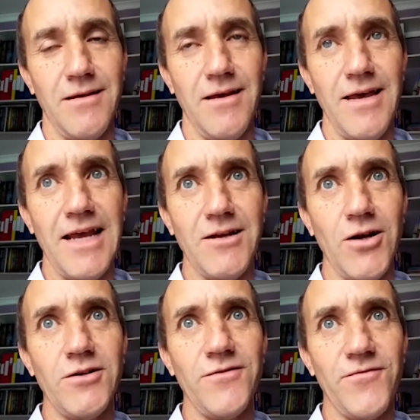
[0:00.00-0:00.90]
And a
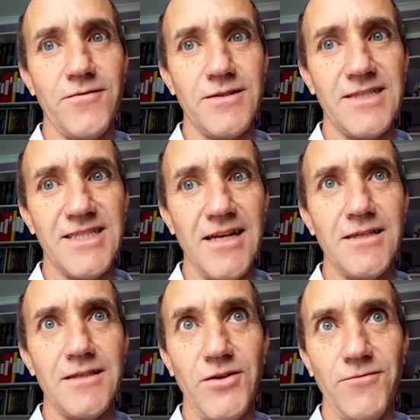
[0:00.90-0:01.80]
lot of
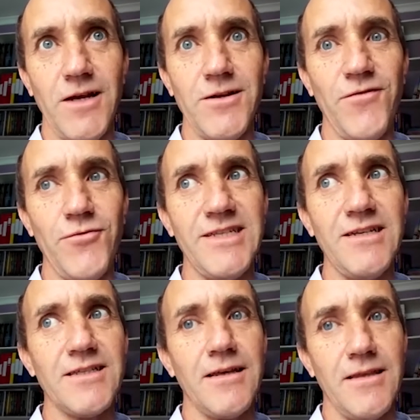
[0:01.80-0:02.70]
sellers, we've done a few
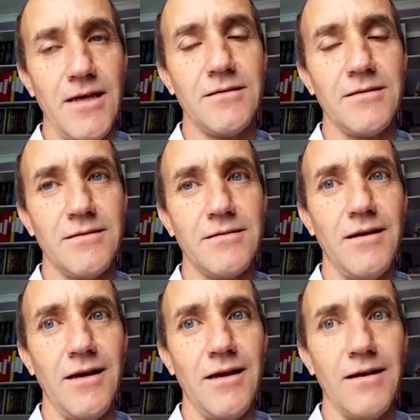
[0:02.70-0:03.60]
deals like that.
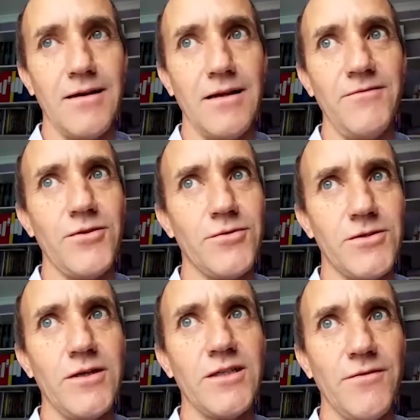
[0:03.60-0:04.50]
I can give you
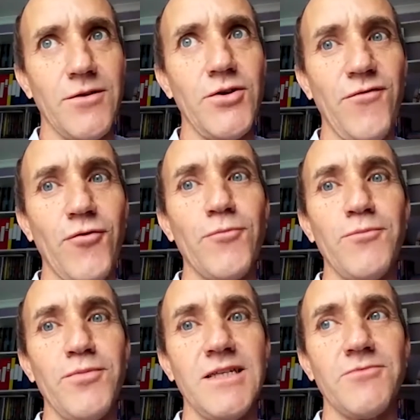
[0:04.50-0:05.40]
stories of 3 or 4
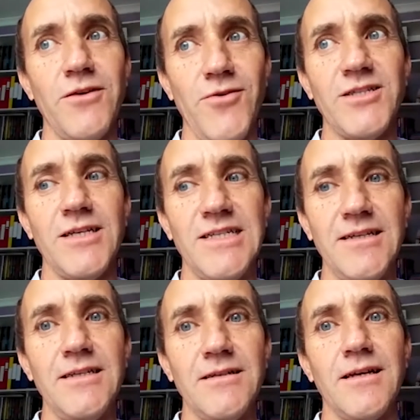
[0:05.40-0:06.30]
properties where we actually
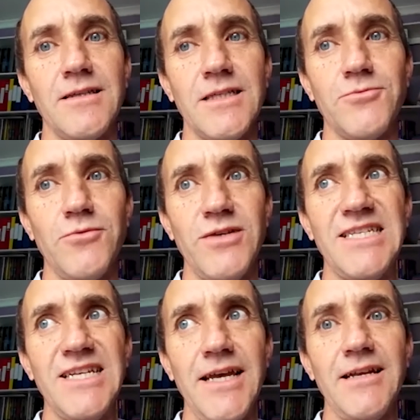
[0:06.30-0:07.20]
did deals like this, where we
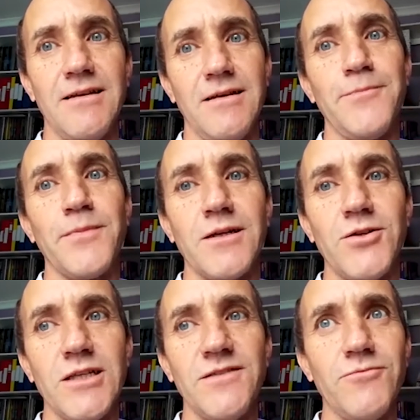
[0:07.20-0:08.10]
delayed
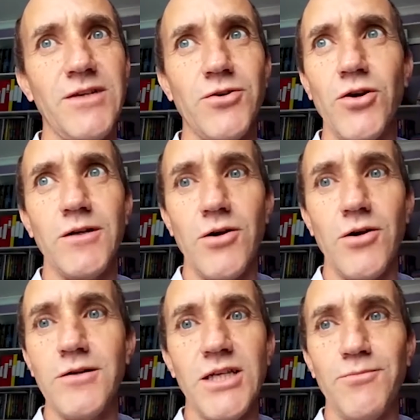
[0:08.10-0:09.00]
transfer. We took
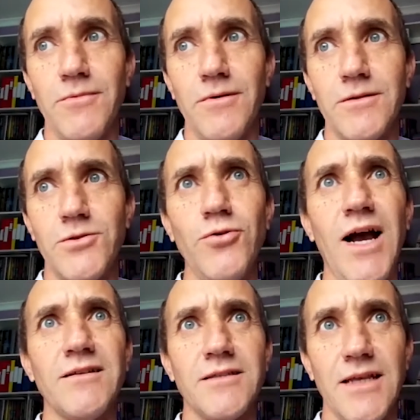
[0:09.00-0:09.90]
ownership, 2
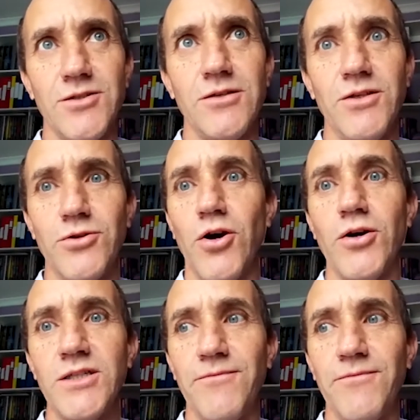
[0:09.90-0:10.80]
houses actually, we took
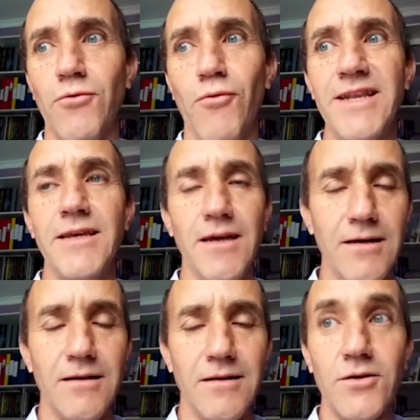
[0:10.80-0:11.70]
ownership for 1 year.
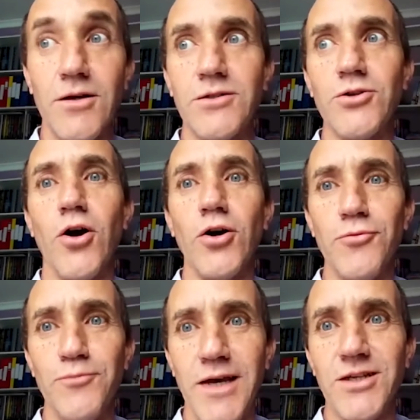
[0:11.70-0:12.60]
Took
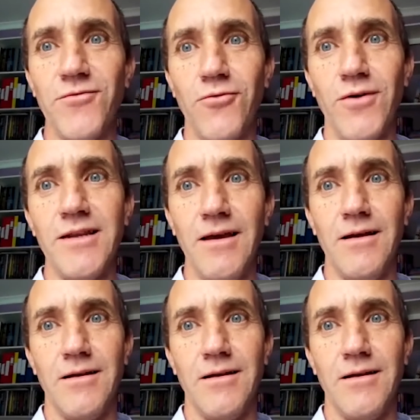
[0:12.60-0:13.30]
occupation for 1 year.